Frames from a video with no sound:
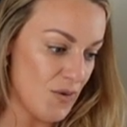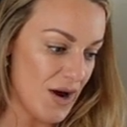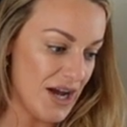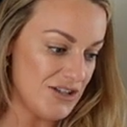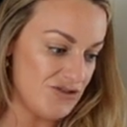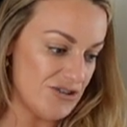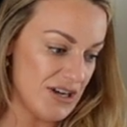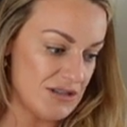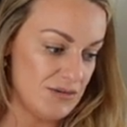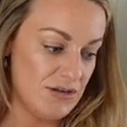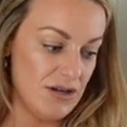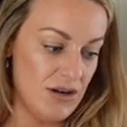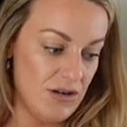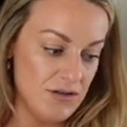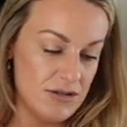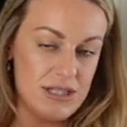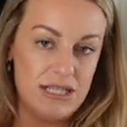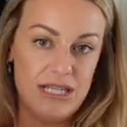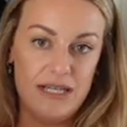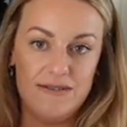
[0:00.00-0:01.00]
white dress with
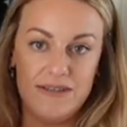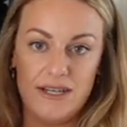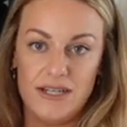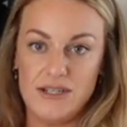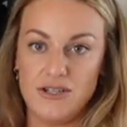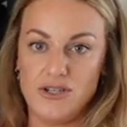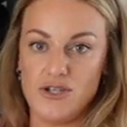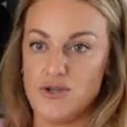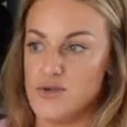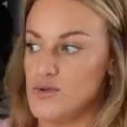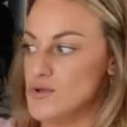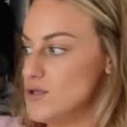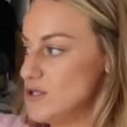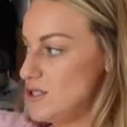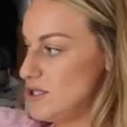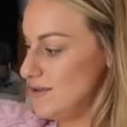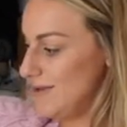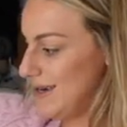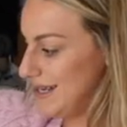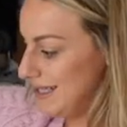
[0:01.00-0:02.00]
long sleeves and a short.
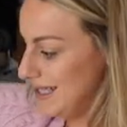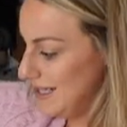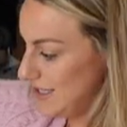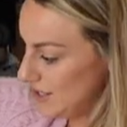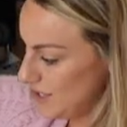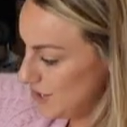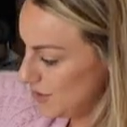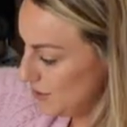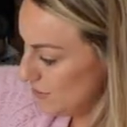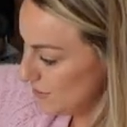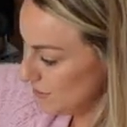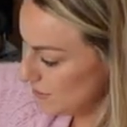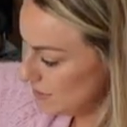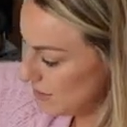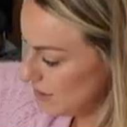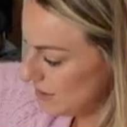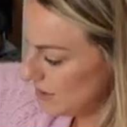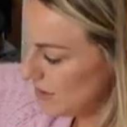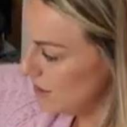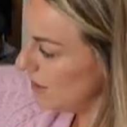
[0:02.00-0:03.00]
Do I need two?
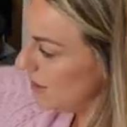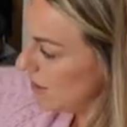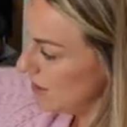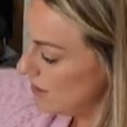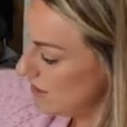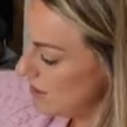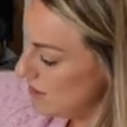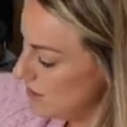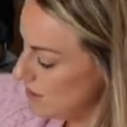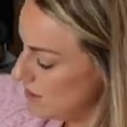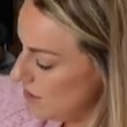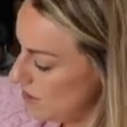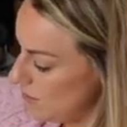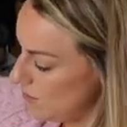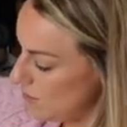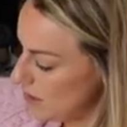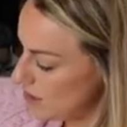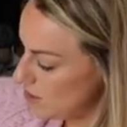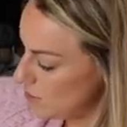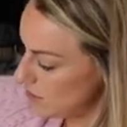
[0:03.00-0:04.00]

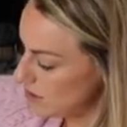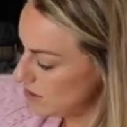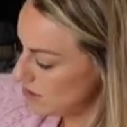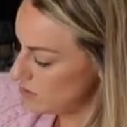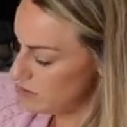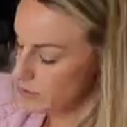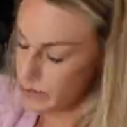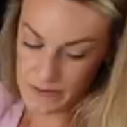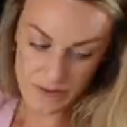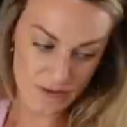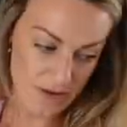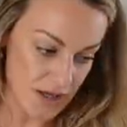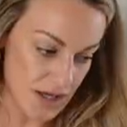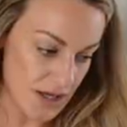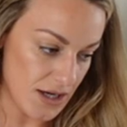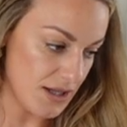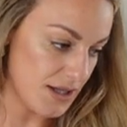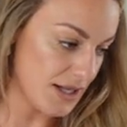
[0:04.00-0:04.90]
Which one do we prefer?